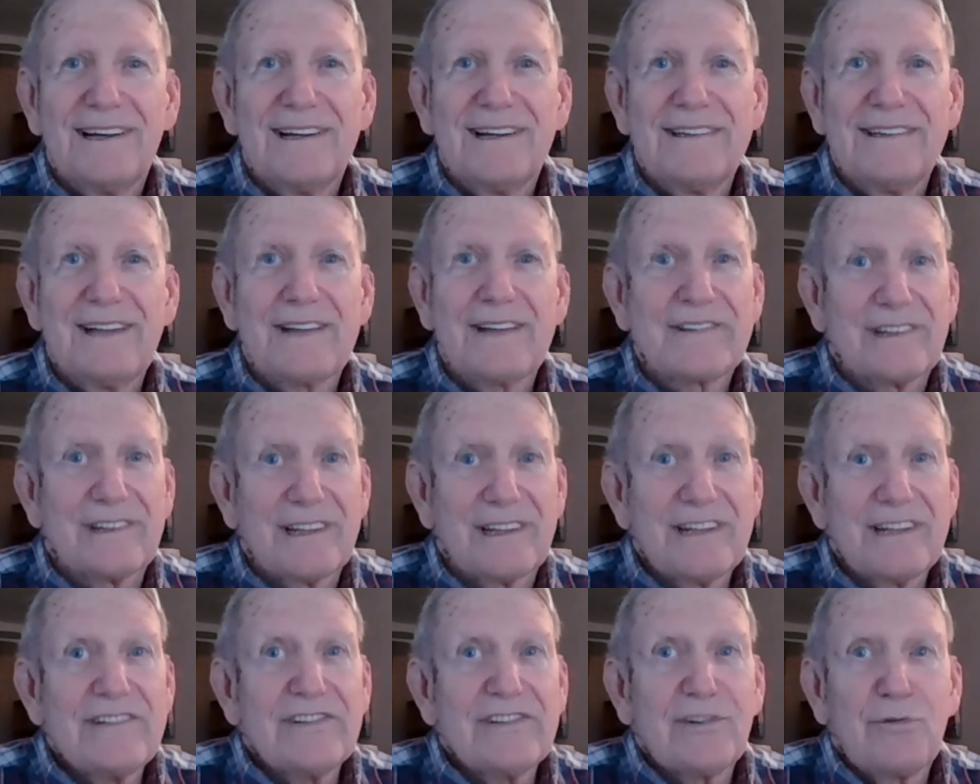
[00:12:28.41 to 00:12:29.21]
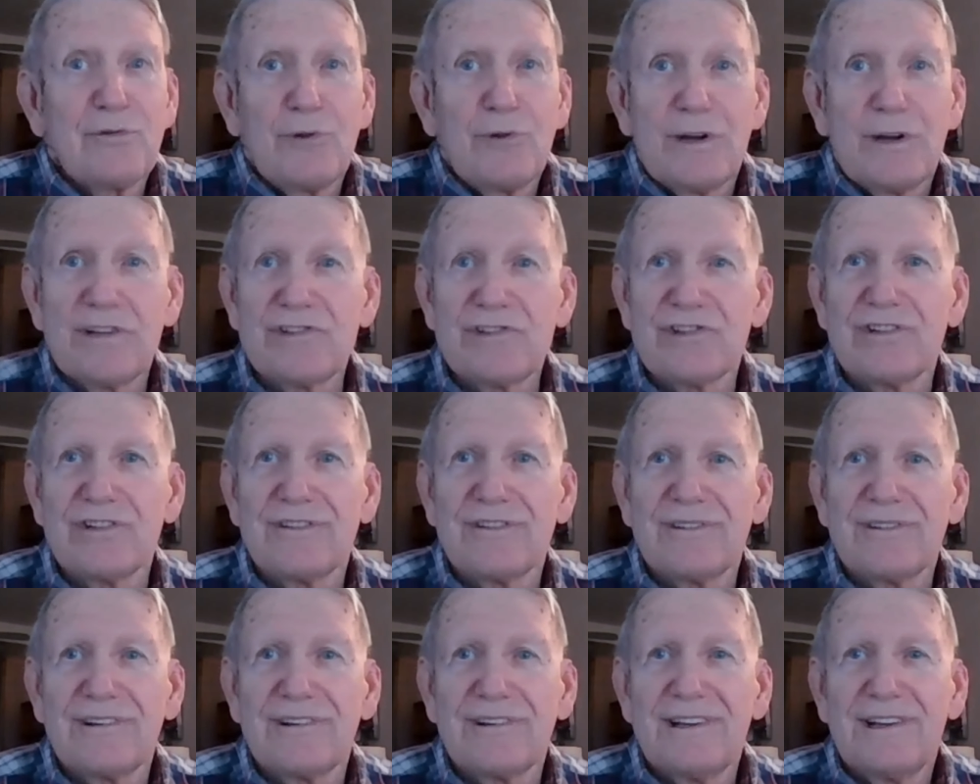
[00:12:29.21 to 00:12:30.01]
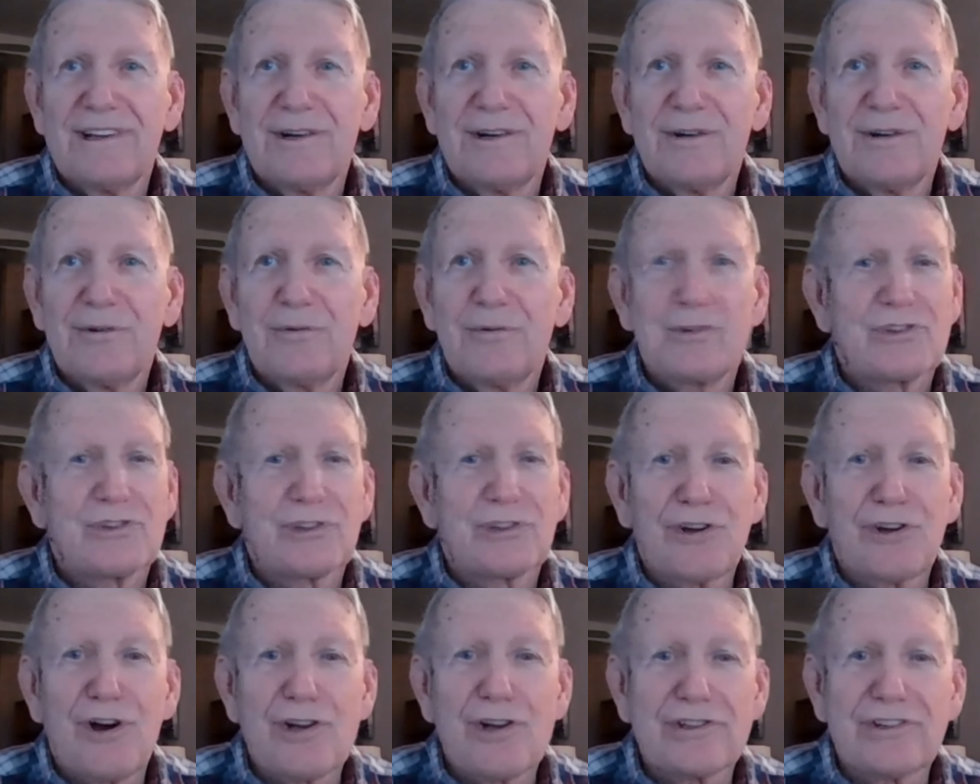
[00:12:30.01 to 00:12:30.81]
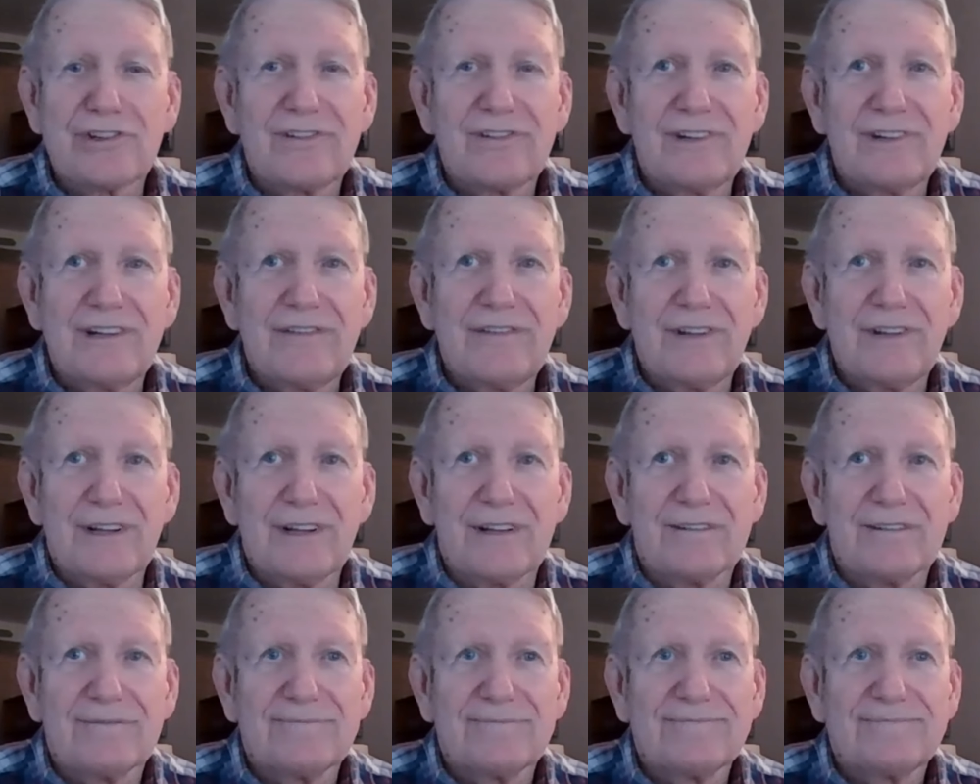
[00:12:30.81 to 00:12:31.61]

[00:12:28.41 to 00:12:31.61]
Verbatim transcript: Uh, not the least of which was the cost of living.